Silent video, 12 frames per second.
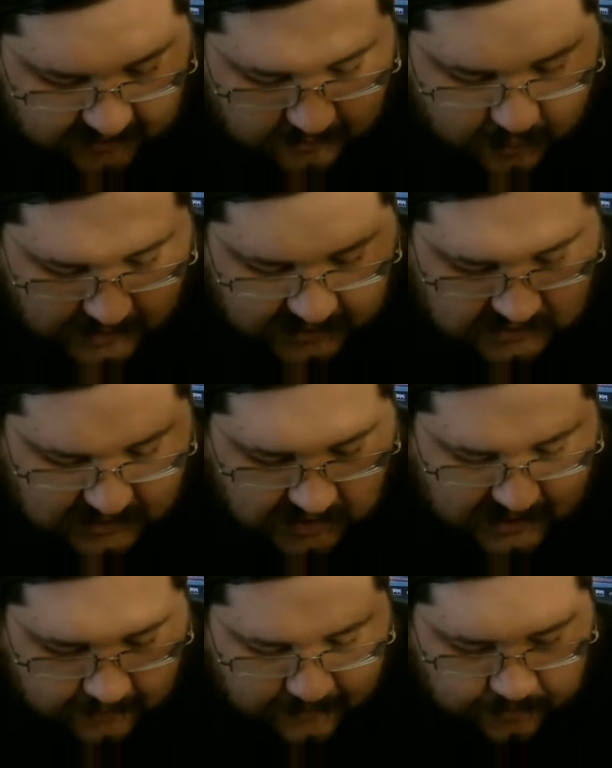of the morning
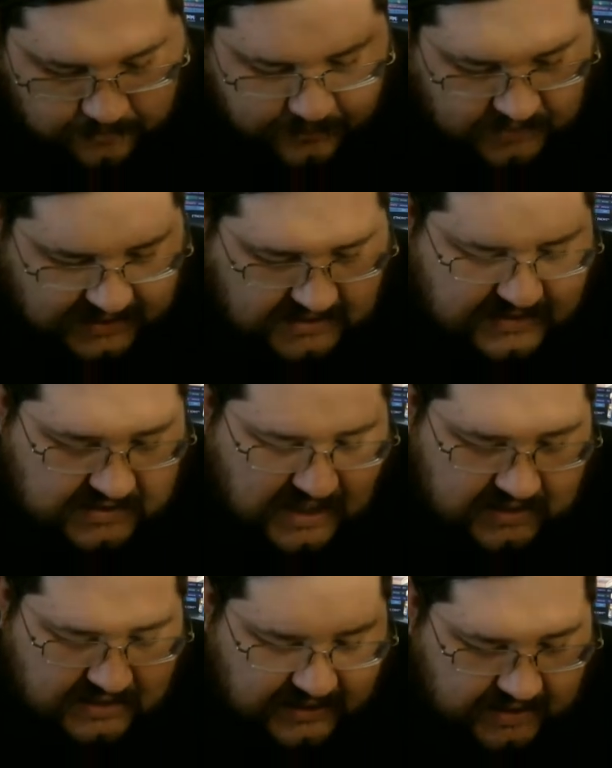sun, it
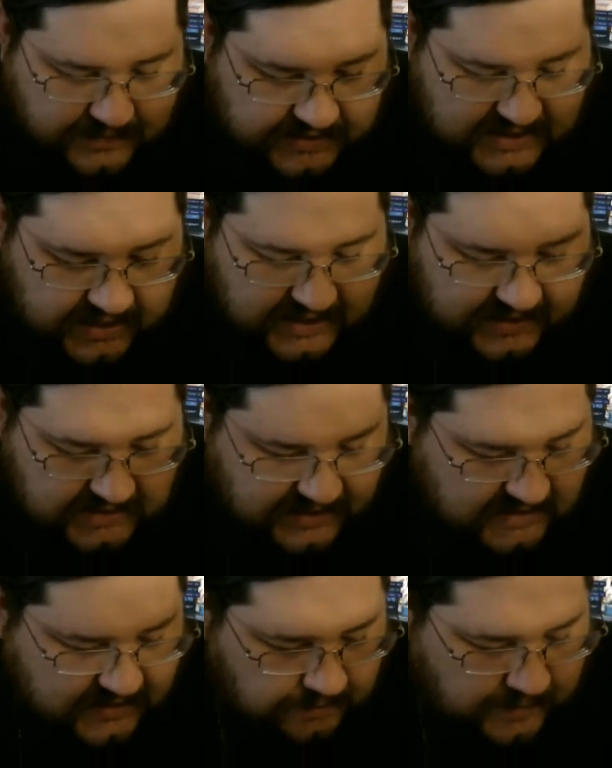suddenly and mysteriously
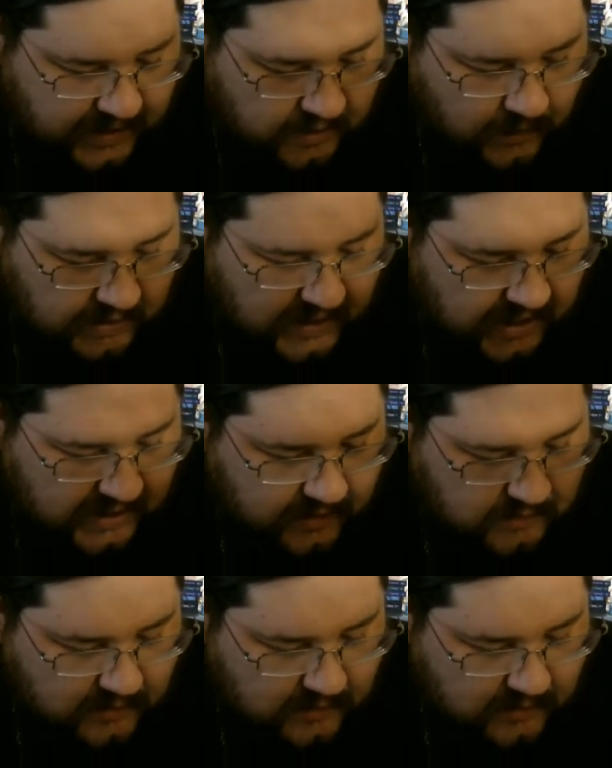disappeared one night.